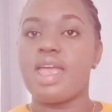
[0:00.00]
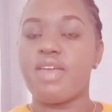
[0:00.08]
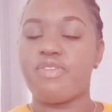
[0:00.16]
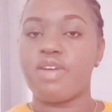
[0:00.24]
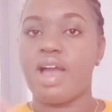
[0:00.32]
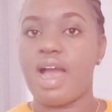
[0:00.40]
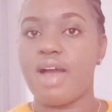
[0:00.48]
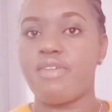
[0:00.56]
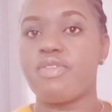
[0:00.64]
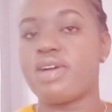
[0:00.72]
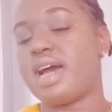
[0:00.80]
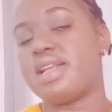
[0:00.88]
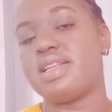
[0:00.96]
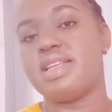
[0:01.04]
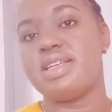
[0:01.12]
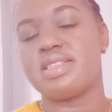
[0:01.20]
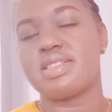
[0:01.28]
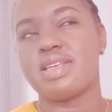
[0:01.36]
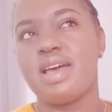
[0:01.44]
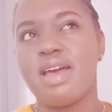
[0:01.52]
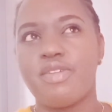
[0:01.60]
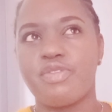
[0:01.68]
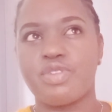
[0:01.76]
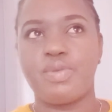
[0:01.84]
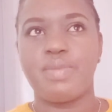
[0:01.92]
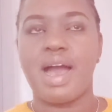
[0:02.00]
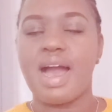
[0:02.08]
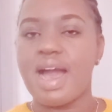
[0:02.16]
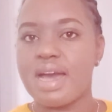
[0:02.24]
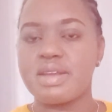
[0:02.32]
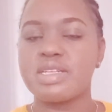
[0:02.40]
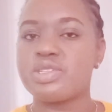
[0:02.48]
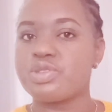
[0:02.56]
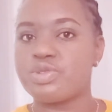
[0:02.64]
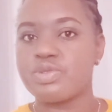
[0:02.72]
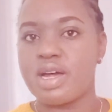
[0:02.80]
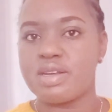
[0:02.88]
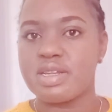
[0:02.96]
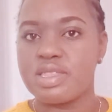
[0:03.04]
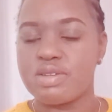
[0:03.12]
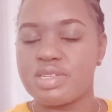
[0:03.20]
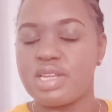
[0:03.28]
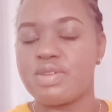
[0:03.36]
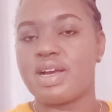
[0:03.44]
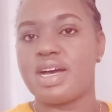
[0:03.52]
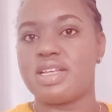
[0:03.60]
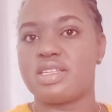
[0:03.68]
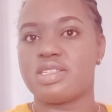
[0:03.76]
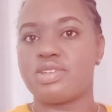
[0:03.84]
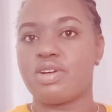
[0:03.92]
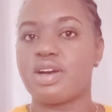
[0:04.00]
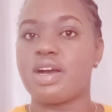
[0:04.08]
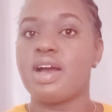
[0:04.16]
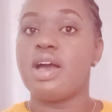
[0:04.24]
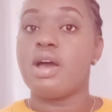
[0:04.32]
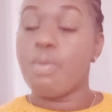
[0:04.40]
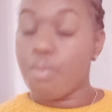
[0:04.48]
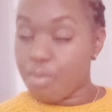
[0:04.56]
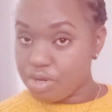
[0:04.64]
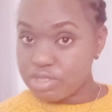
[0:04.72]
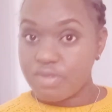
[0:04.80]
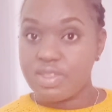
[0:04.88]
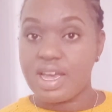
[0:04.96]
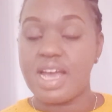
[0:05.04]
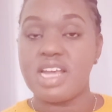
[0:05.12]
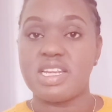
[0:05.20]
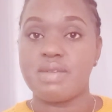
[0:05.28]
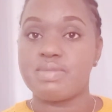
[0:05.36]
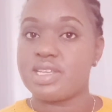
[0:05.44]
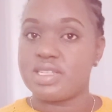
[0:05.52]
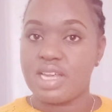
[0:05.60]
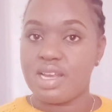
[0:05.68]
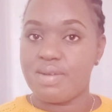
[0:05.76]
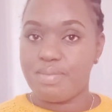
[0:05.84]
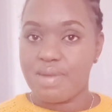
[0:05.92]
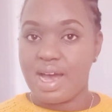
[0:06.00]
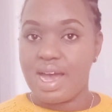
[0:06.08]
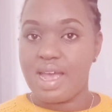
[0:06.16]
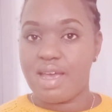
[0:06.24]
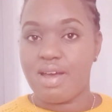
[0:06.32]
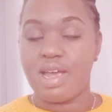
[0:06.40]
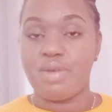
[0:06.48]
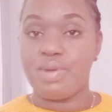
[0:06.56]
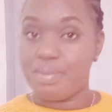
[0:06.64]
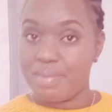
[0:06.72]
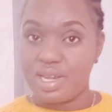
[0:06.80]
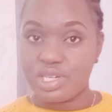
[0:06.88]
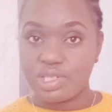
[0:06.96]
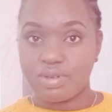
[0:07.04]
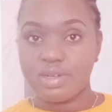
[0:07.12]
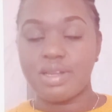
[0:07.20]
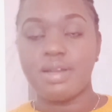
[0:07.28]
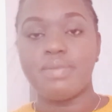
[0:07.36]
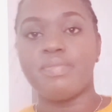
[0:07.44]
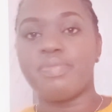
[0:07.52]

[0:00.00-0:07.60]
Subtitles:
If you have at least from 100 to 200,000, you can stock most of the items that I will mention.